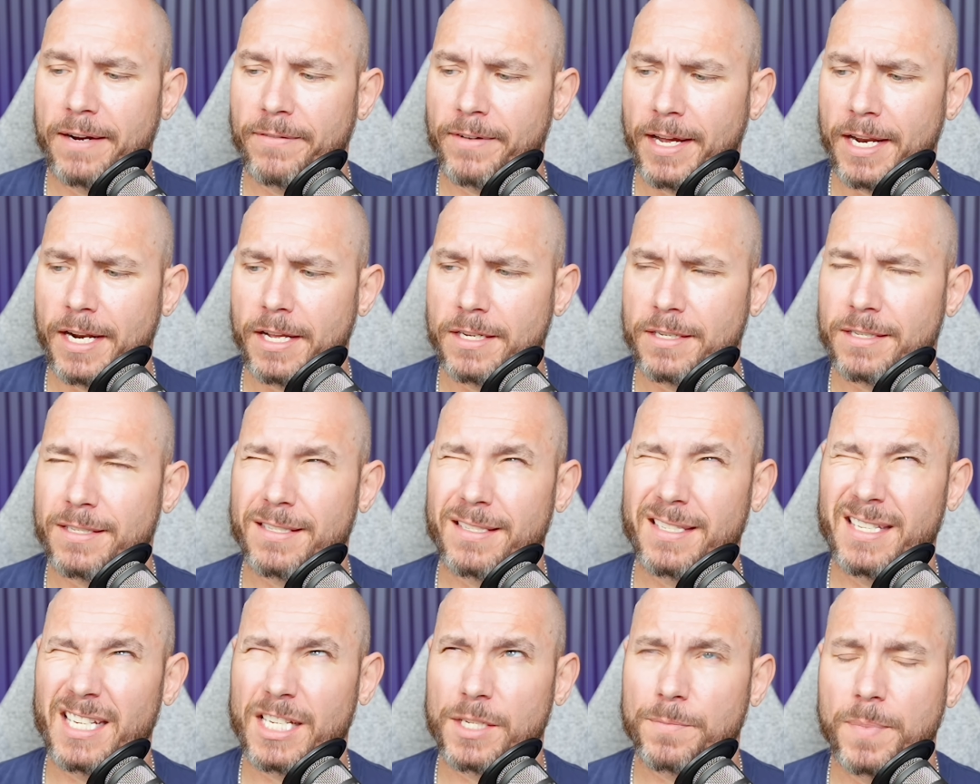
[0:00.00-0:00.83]
I've got a
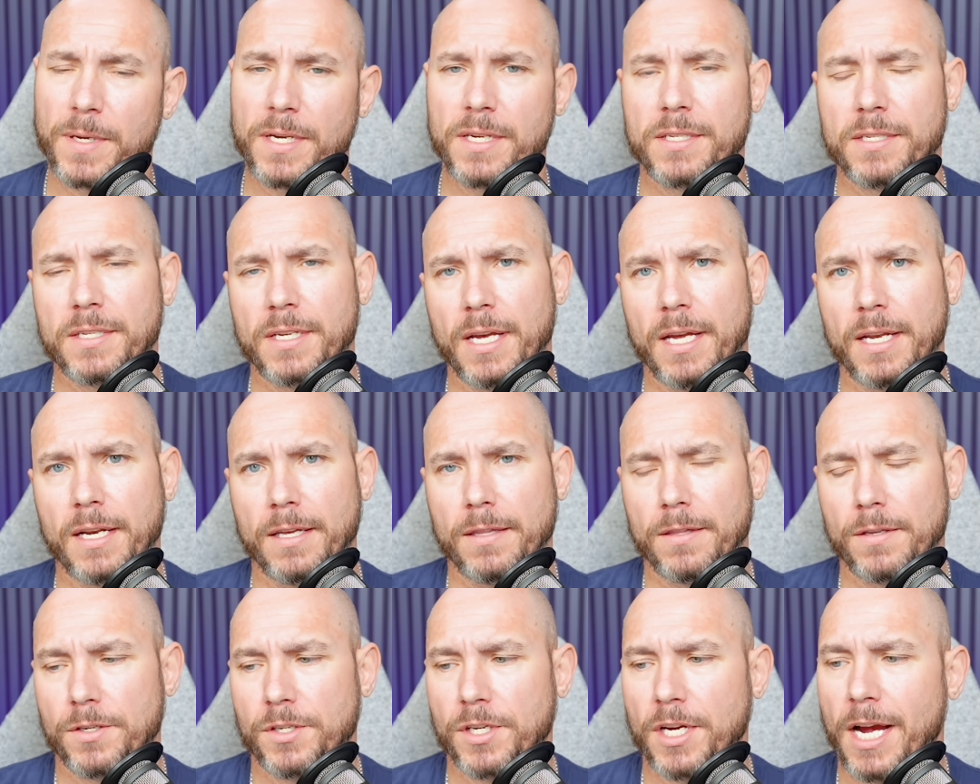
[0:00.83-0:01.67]
6-piece set
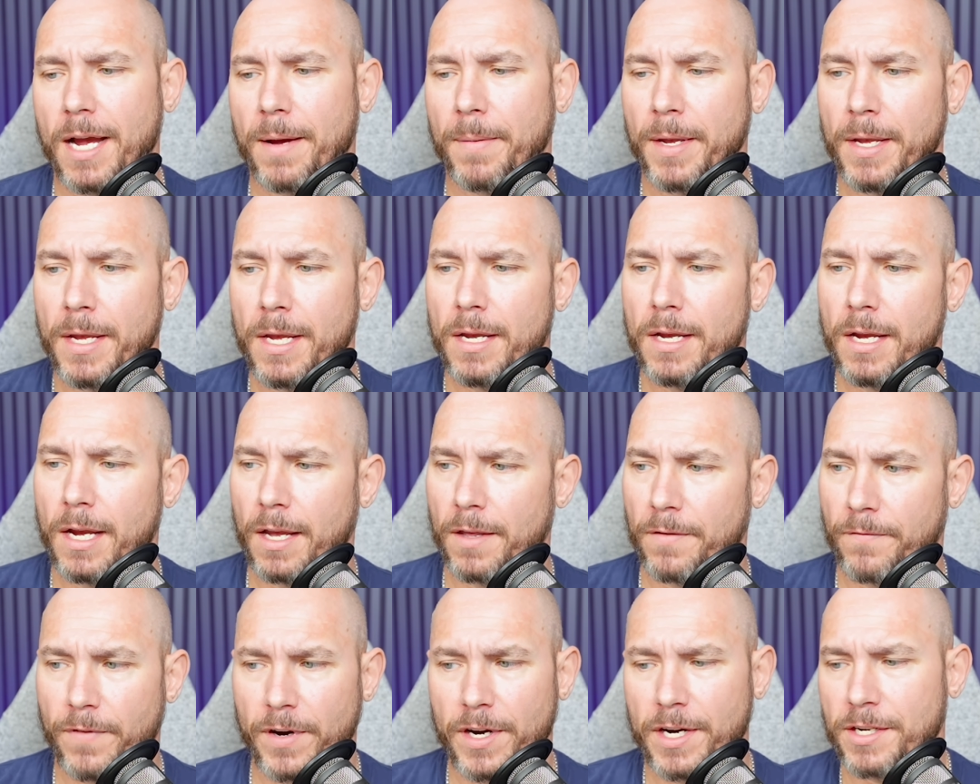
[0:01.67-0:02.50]
in the shop,
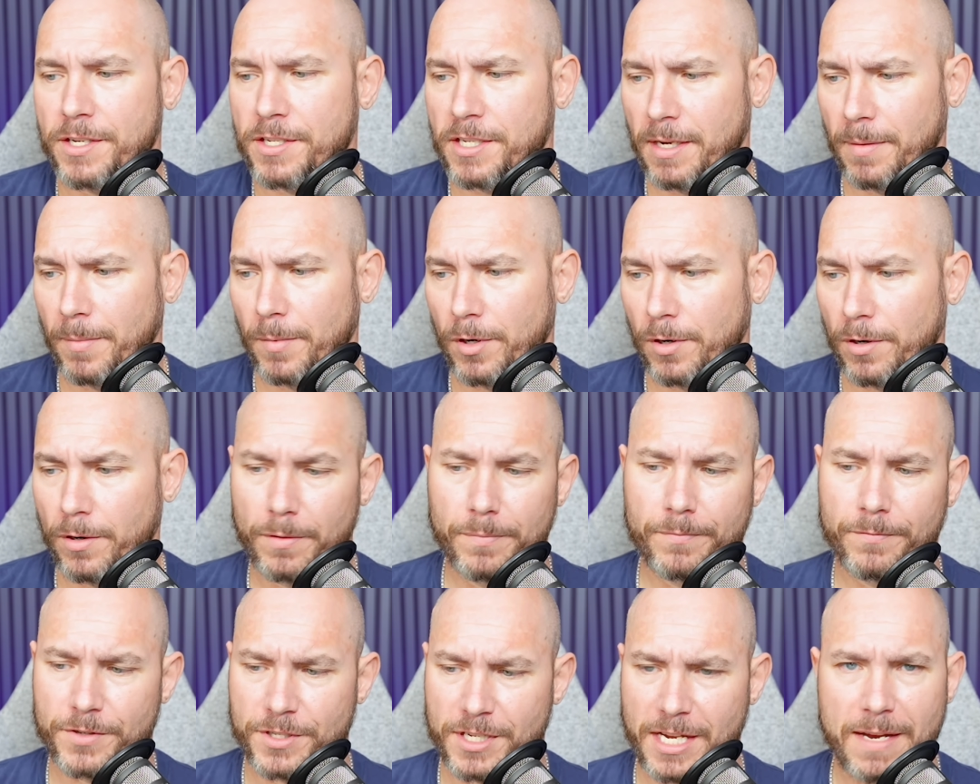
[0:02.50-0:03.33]
and very
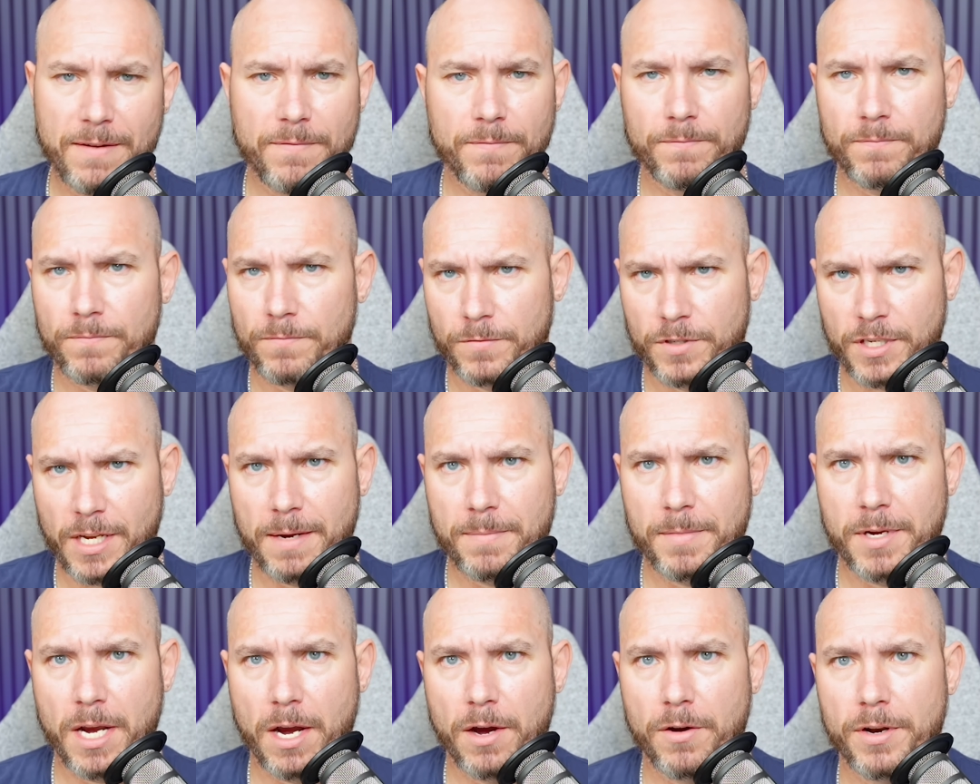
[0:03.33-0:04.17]
similar, same
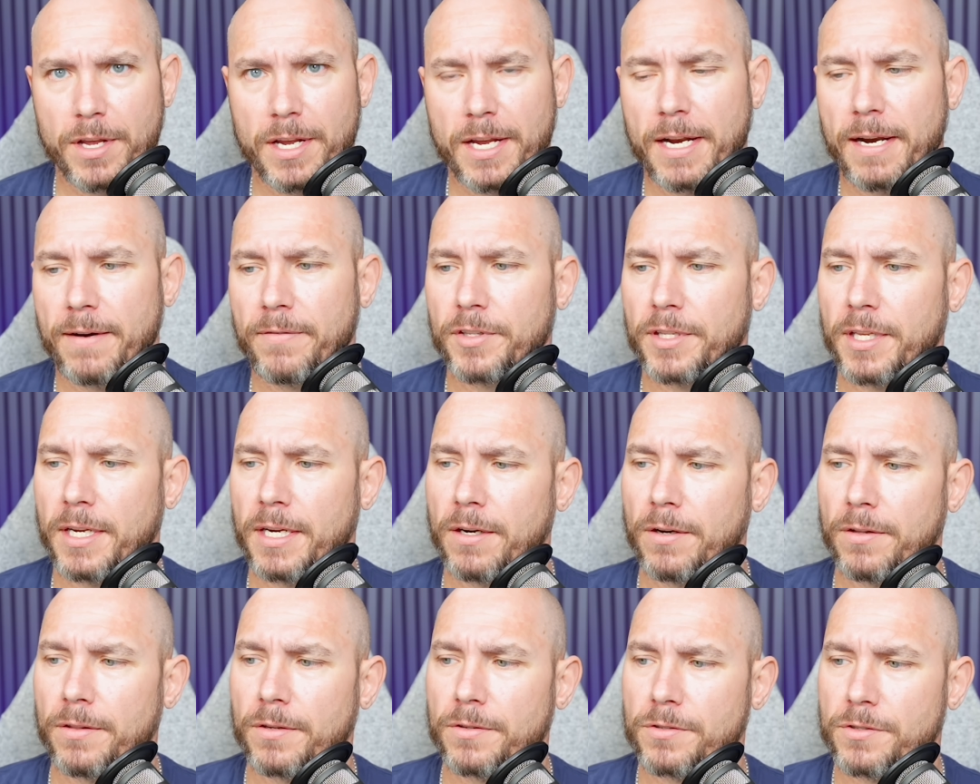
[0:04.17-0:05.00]
coating and
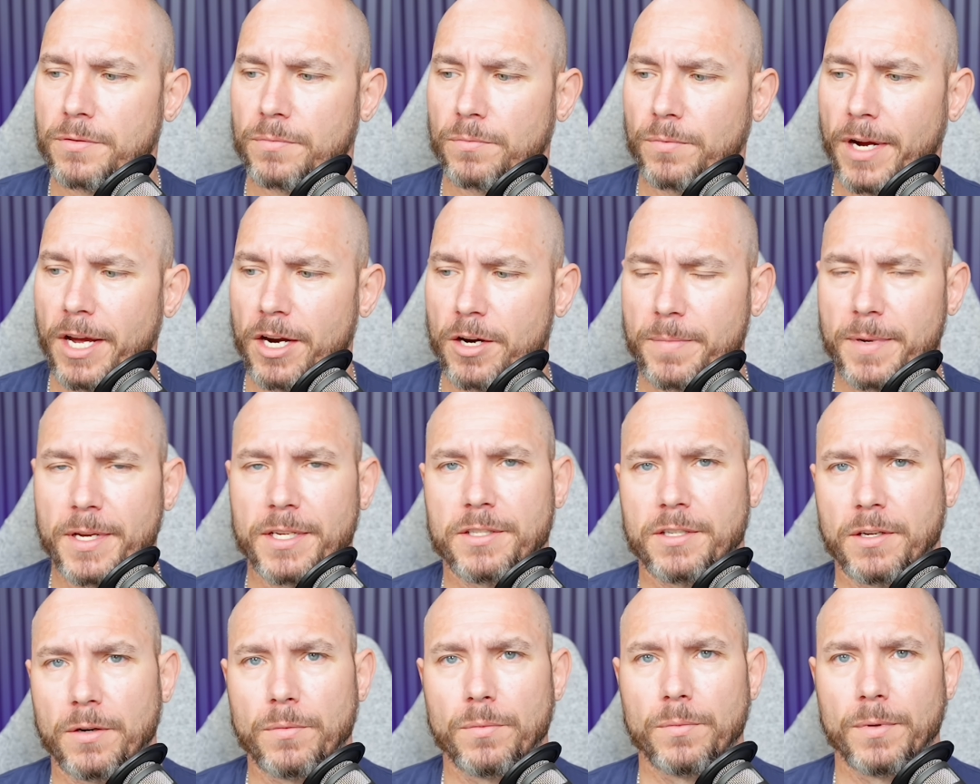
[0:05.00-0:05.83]
everything on those router
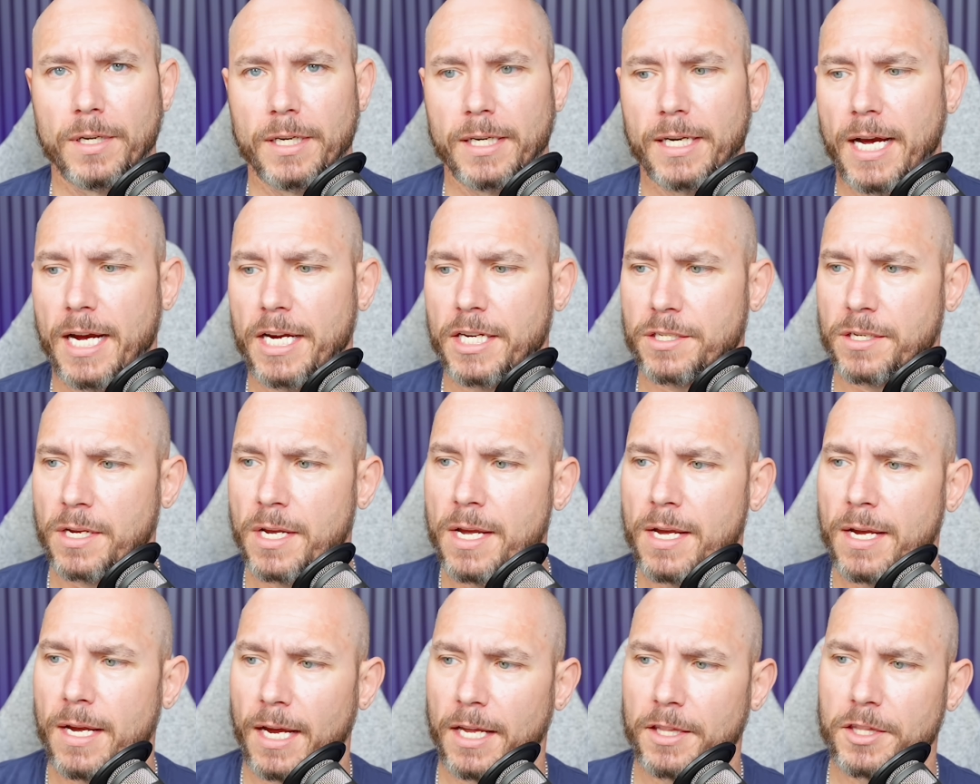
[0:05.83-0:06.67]
bits. They're really nice.
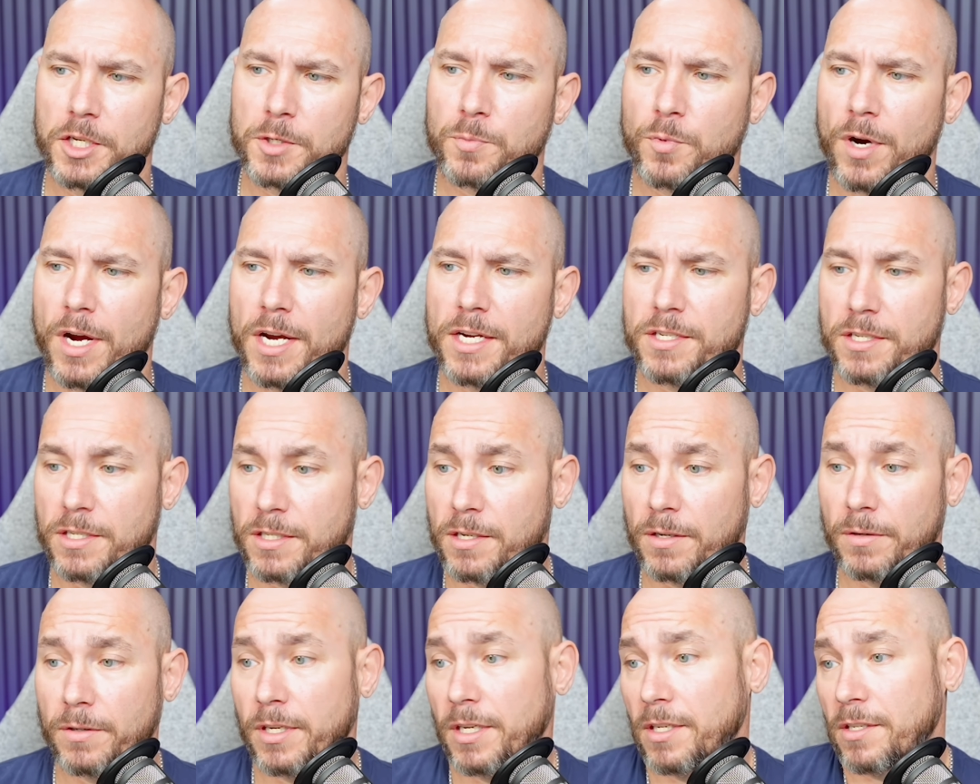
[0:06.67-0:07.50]
And at this price,
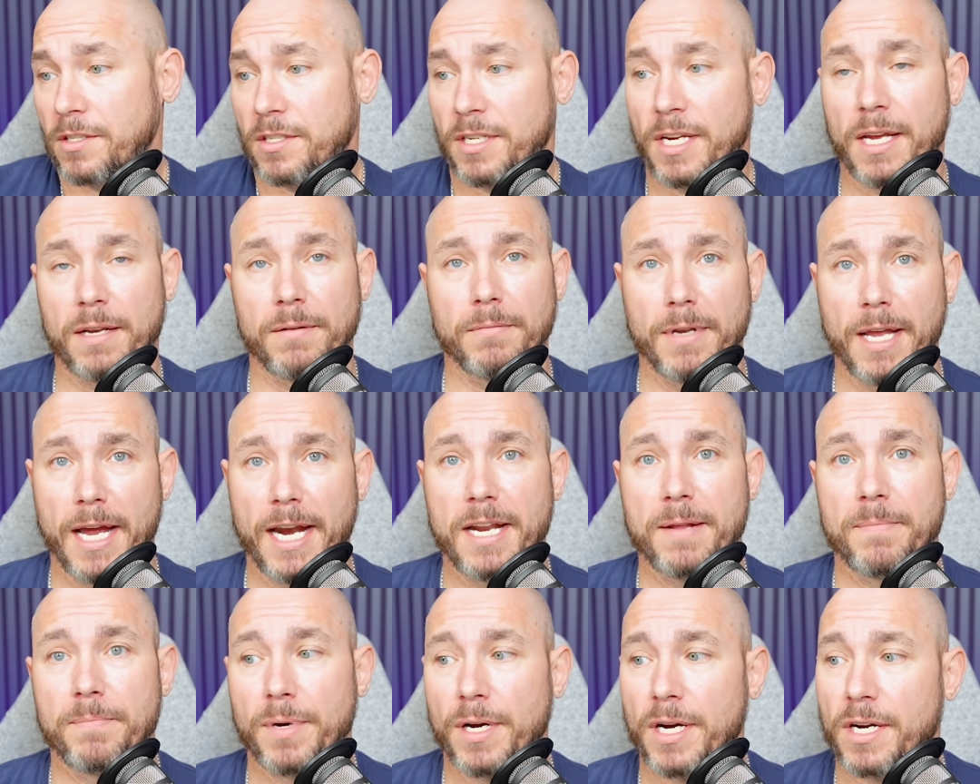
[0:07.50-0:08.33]
it's a good set.
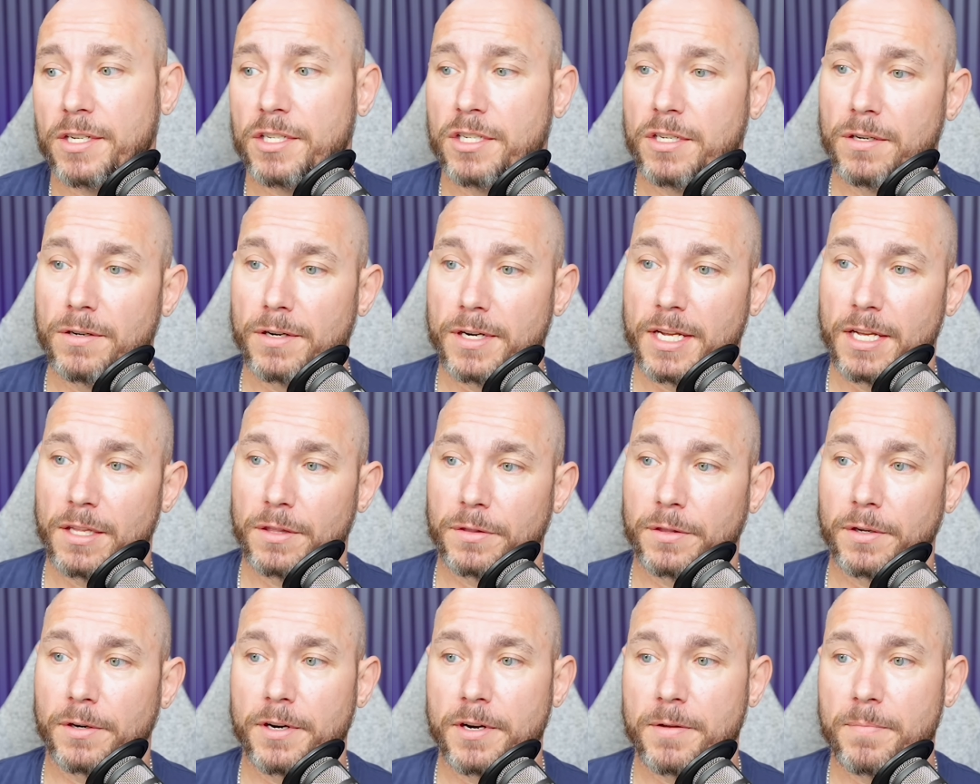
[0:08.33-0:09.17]
$90, you're going to
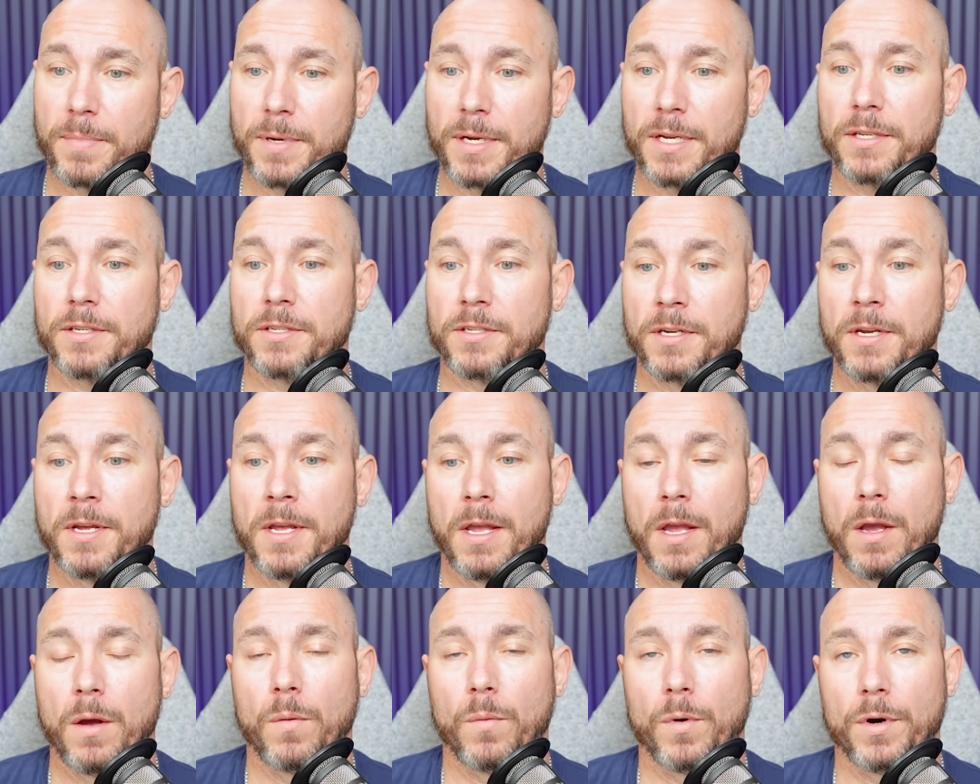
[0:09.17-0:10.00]
get 30 bits.
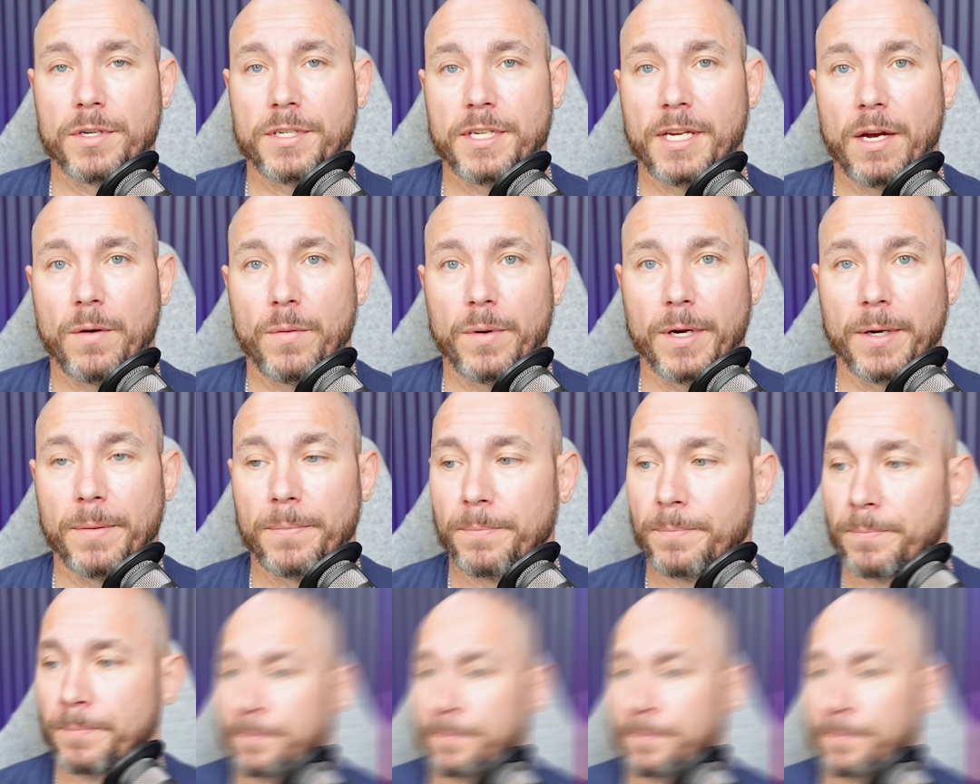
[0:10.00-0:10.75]
Works out well.